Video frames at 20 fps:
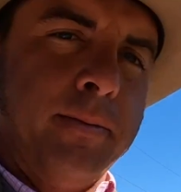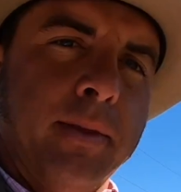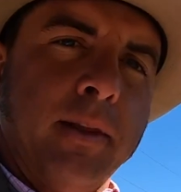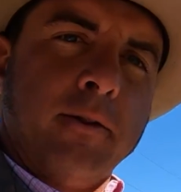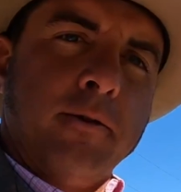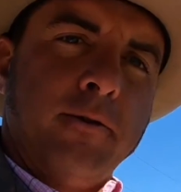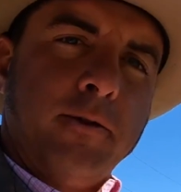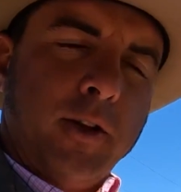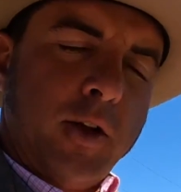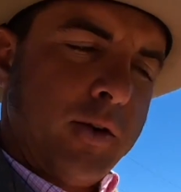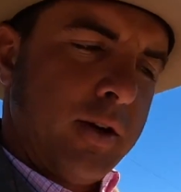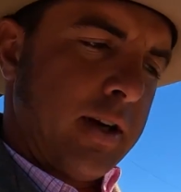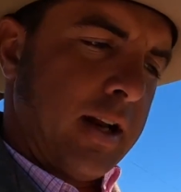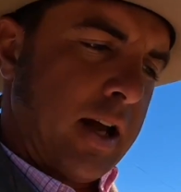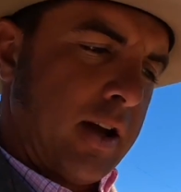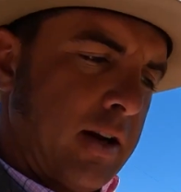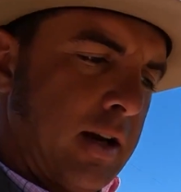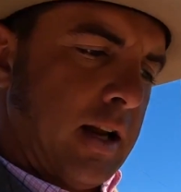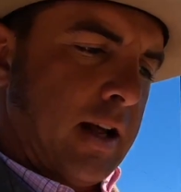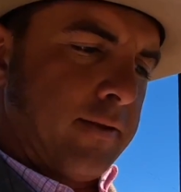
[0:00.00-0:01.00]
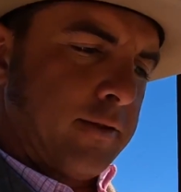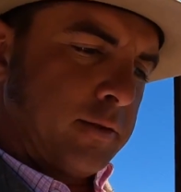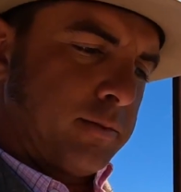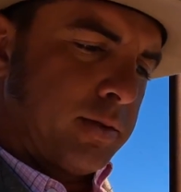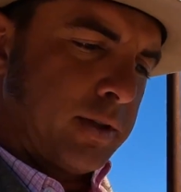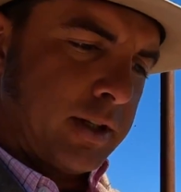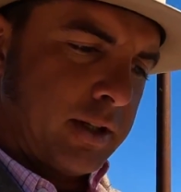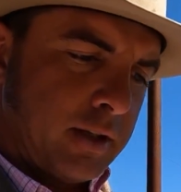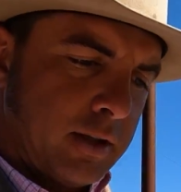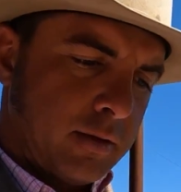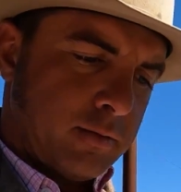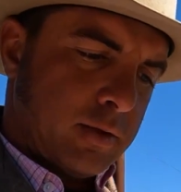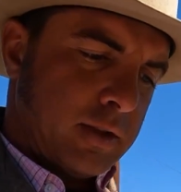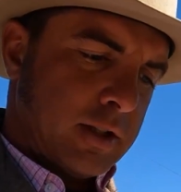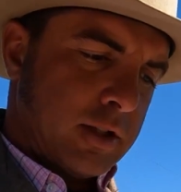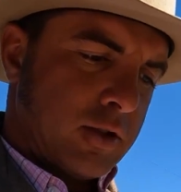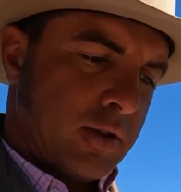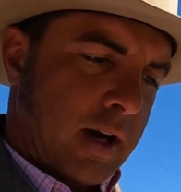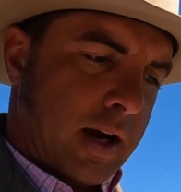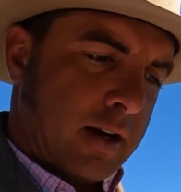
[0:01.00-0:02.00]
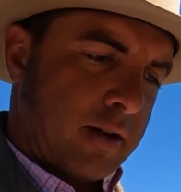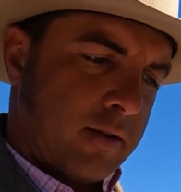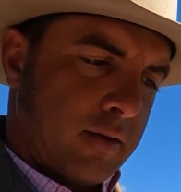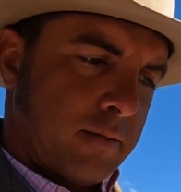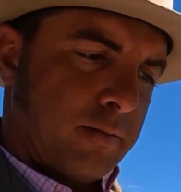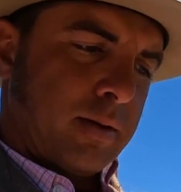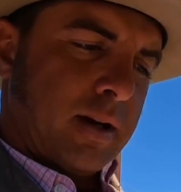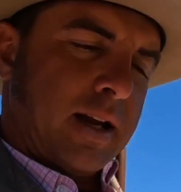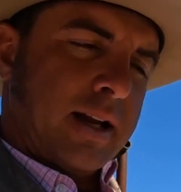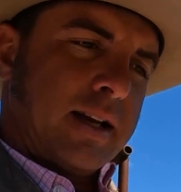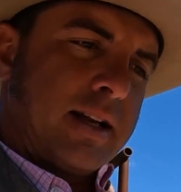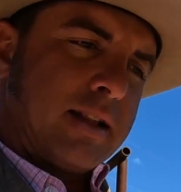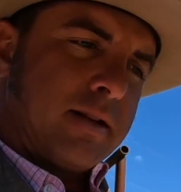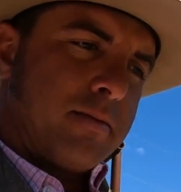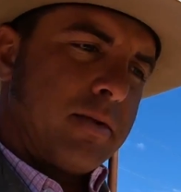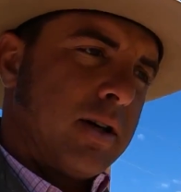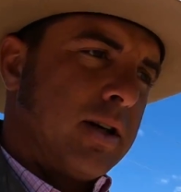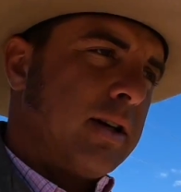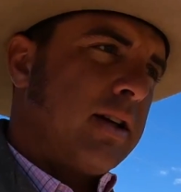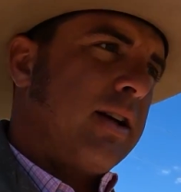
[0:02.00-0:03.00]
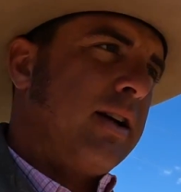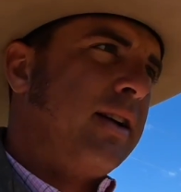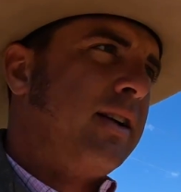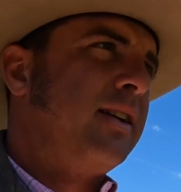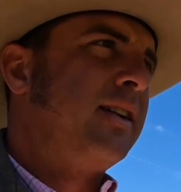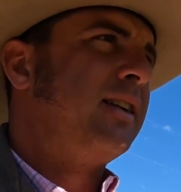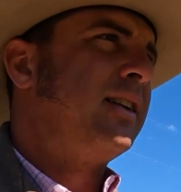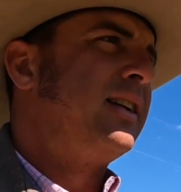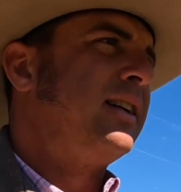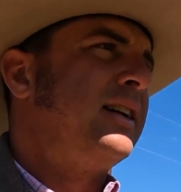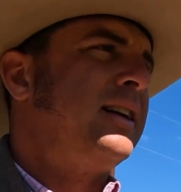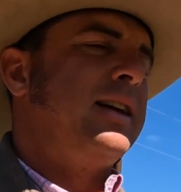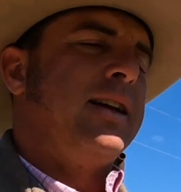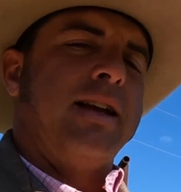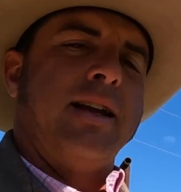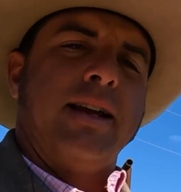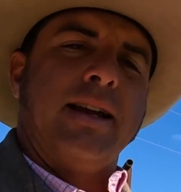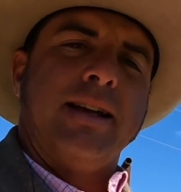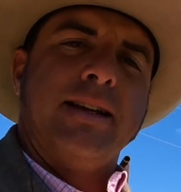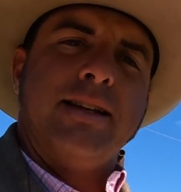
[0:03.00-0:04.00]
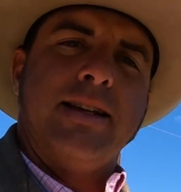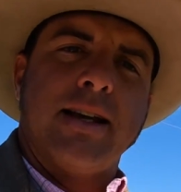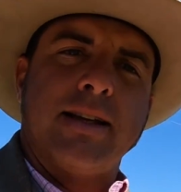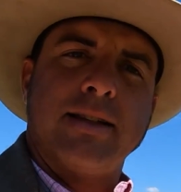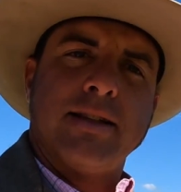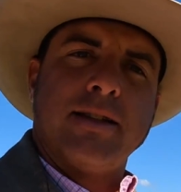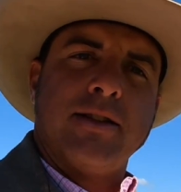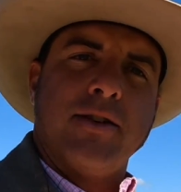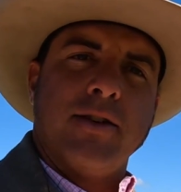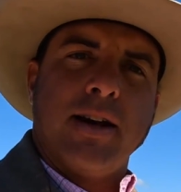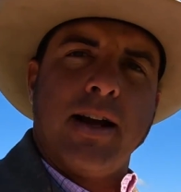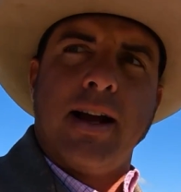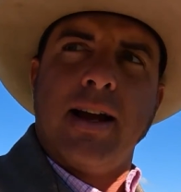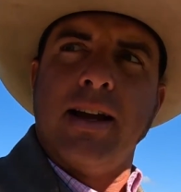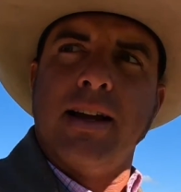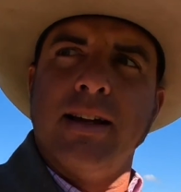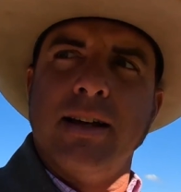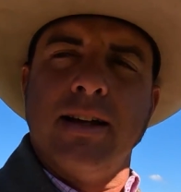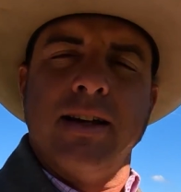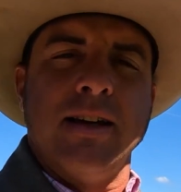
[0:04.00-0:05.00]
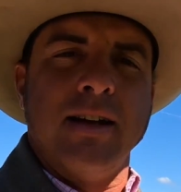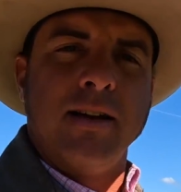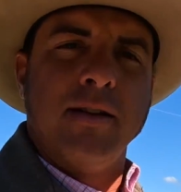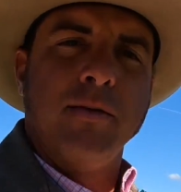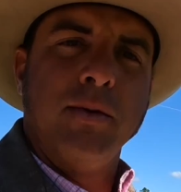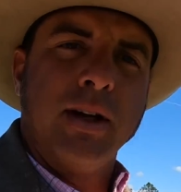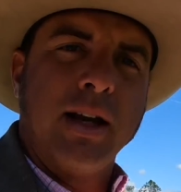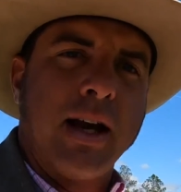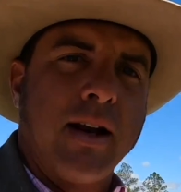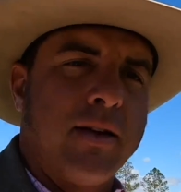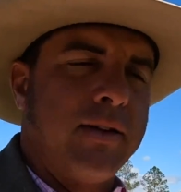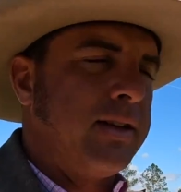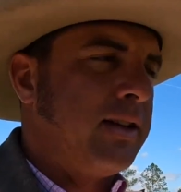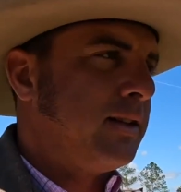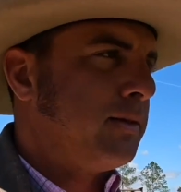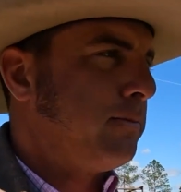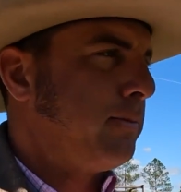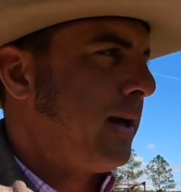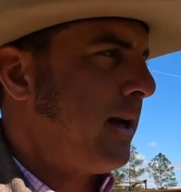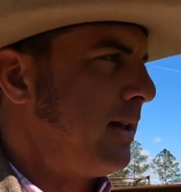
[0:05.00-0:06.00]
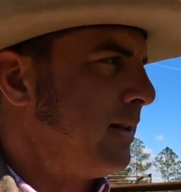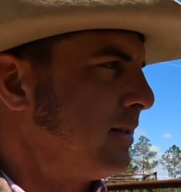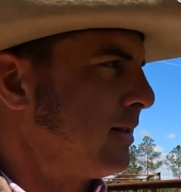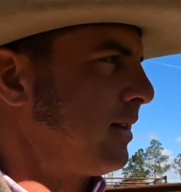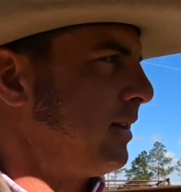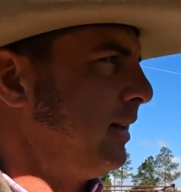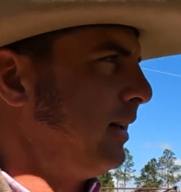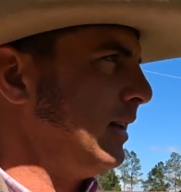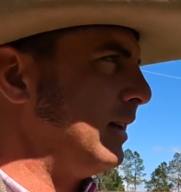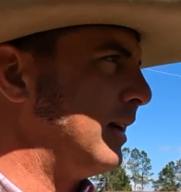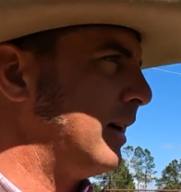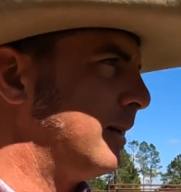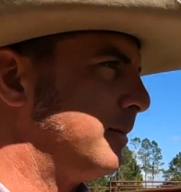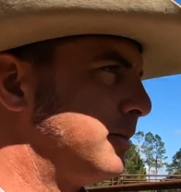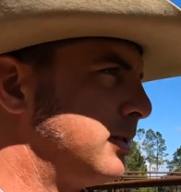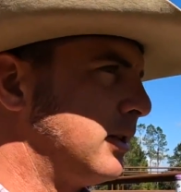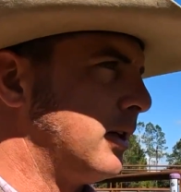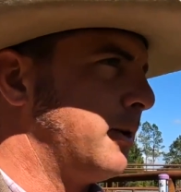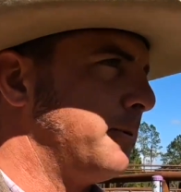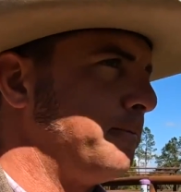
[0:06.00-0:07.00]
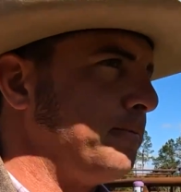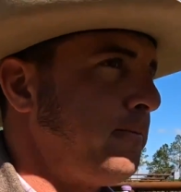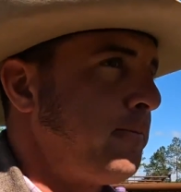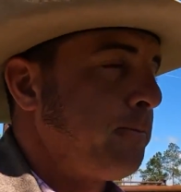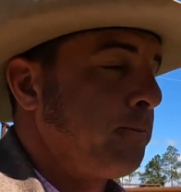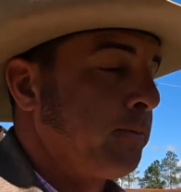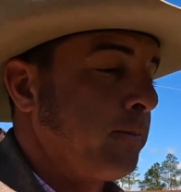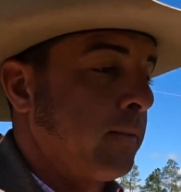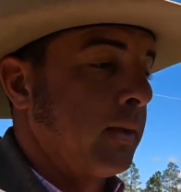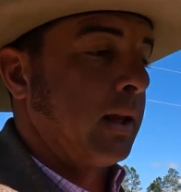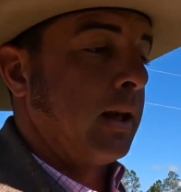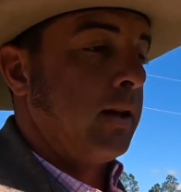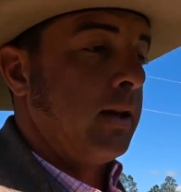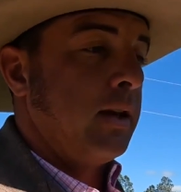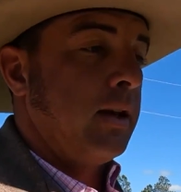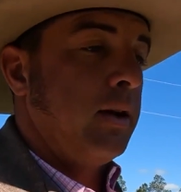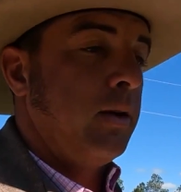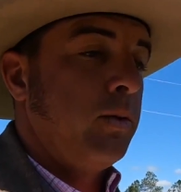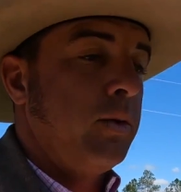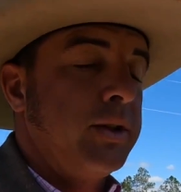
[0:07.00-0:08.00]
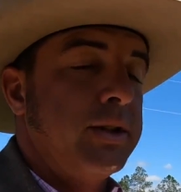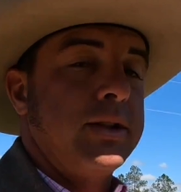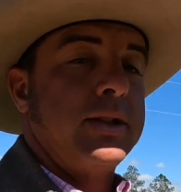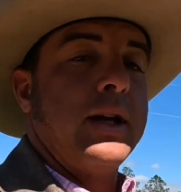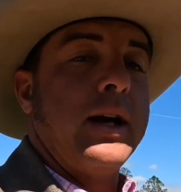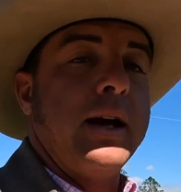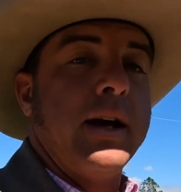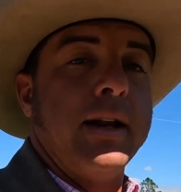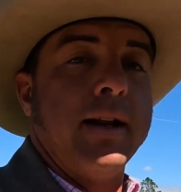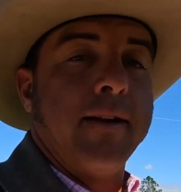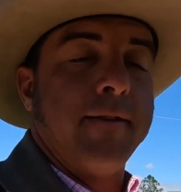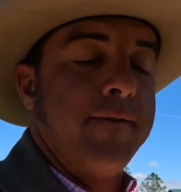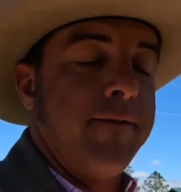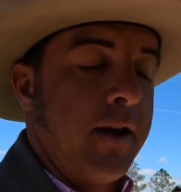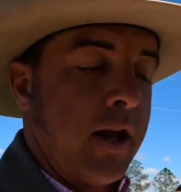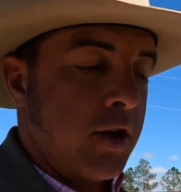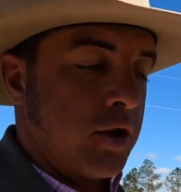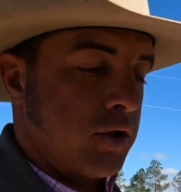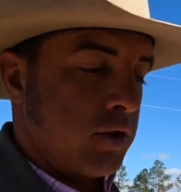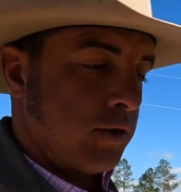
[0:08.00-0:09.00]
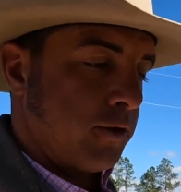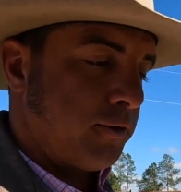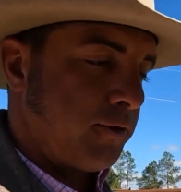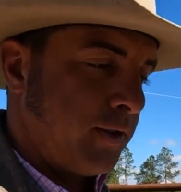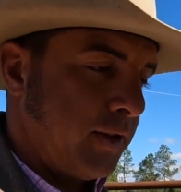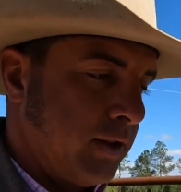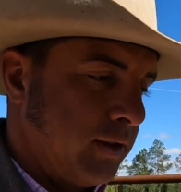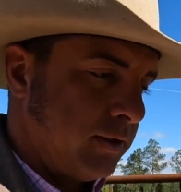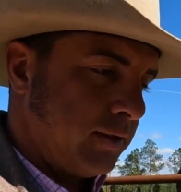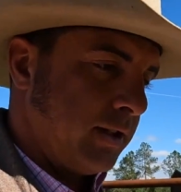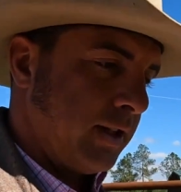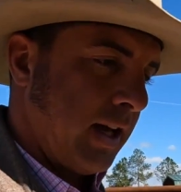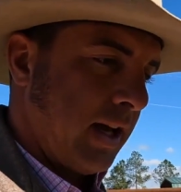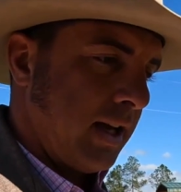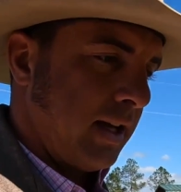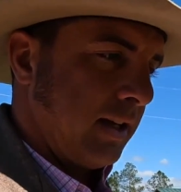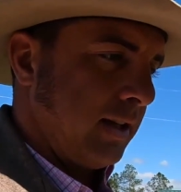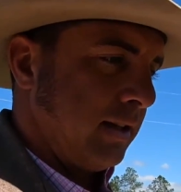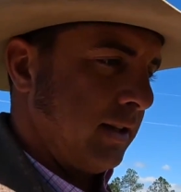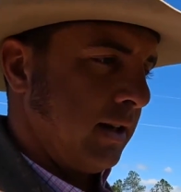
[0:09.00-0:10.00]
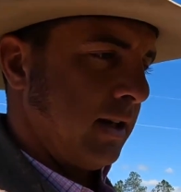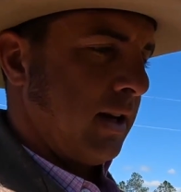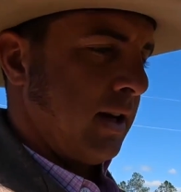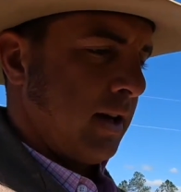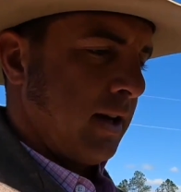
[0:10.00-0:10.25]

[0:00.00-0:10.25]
floated out and leveled pretty good with the tractor playing in the mud yesterday, and we got all these pens cleaned up. So it was an adventure-filled day